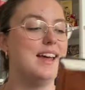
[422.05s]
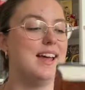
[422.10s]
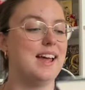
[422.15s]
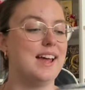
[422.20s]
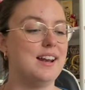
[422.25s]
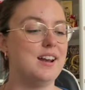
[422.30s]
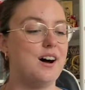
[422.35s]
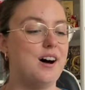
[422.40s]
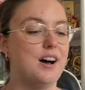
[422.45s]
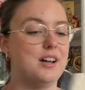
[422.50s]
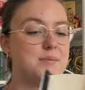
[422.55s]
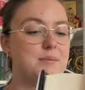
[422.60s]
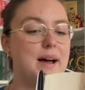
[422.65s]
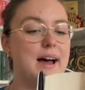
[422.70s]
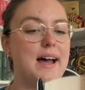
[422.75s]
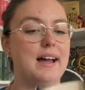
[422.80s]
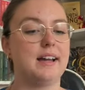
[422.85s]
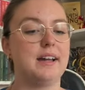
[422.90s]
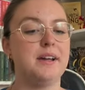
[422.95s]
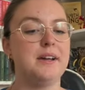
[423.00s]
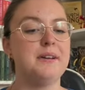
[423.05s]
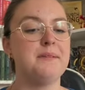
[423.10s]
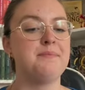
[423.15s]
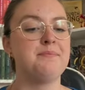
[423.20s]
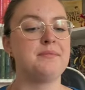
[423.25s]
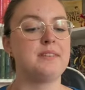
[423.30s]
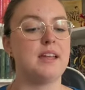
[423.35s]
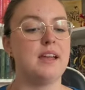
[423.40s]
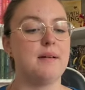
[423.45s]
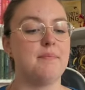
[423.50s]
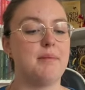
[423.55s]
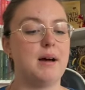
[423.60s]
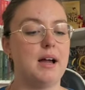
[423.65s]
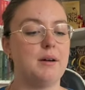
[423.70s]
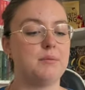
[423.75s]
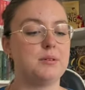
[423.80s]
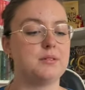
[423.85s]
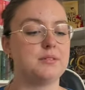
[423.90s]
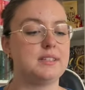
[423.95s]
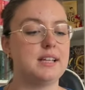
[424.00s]
But I
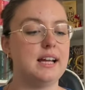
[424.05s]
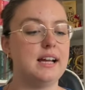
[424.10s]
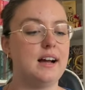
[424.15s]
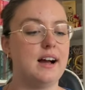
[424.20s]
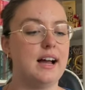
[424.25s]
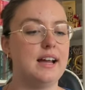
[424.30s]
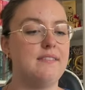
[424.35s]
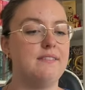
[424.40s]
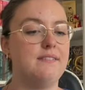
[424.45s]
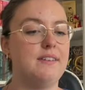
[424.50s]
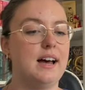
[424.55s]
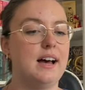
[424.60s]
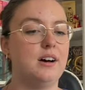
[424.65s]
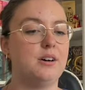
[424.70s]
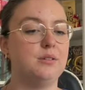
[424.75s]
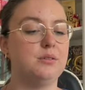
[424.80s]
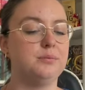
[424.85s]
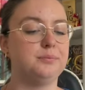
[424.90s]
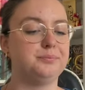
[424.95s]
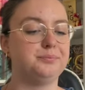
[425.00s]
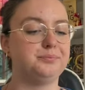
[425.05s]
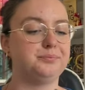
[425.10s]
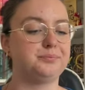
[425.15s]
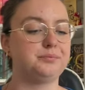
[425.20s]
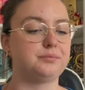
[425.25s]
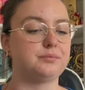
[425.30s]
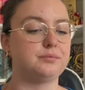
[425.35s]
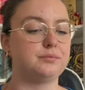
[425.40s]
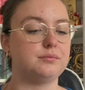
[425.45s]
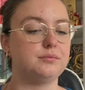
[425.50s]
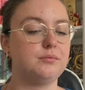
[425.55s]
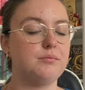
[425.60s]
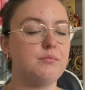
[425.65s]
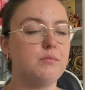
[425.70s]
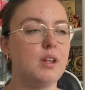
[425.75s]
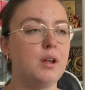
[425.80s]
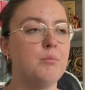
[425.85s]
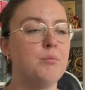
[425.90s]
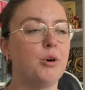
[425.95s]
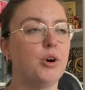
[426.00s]
will say I felt
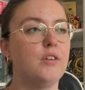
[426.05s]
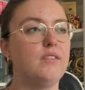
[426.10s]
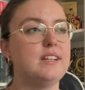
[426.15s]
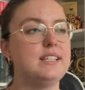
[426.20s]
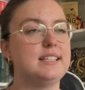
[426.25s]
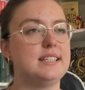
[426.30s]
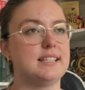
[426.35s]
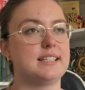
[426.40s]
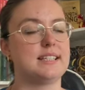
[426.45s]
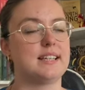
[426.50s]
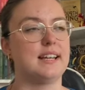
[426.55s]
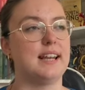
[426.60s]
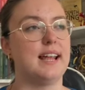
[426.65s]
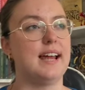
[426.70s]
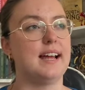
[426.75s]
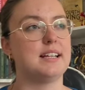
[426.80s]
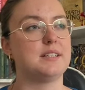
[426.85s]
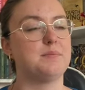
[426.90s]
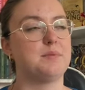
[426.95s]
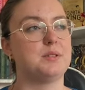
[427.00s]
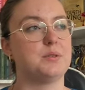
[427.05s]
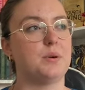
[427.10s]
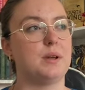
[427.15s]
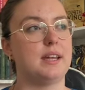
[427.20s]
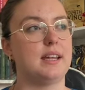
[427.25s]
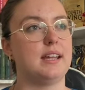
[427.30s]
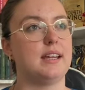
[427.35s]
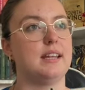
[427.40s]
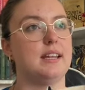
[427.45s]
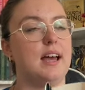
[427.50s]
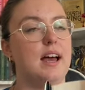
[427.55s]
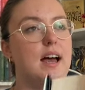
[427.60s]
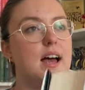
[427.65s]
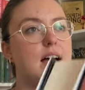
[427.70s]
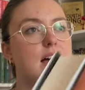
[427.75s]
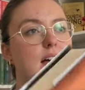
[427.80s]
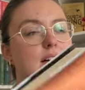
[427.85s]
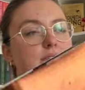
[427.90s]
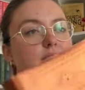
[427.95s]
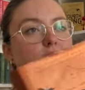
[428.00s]
more of a disconnect between
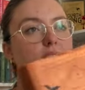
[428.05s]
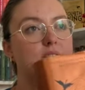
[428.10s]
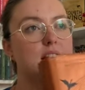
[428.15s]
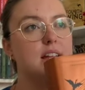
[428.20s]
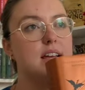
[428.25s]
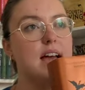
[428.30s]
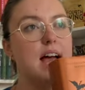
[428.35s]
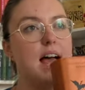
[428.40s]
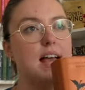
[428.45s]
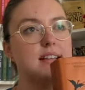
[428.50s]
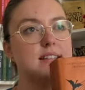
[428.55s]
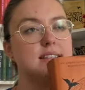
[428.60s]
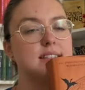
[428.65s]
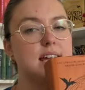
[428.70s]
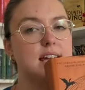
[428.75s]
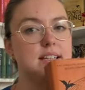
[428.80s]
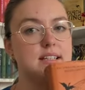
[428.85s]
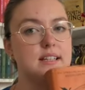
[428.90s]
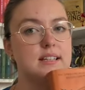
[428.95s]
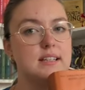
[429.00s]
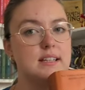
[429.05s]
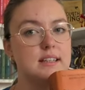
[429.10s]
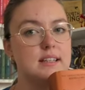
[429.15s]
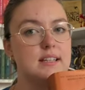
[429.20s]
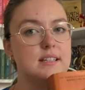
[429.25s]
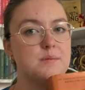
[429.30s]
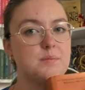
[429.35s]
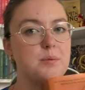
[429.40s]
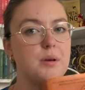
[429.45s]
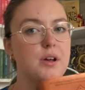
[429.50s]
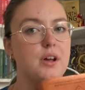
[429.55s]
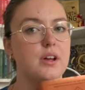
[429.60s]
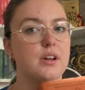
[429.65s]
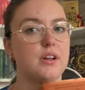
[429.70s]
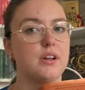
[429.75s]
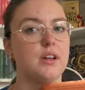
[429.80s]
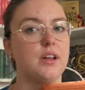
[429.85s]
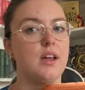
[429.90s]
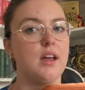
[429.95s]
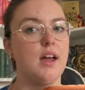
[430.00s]
Violet and Zayden in this
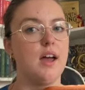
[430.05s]
book.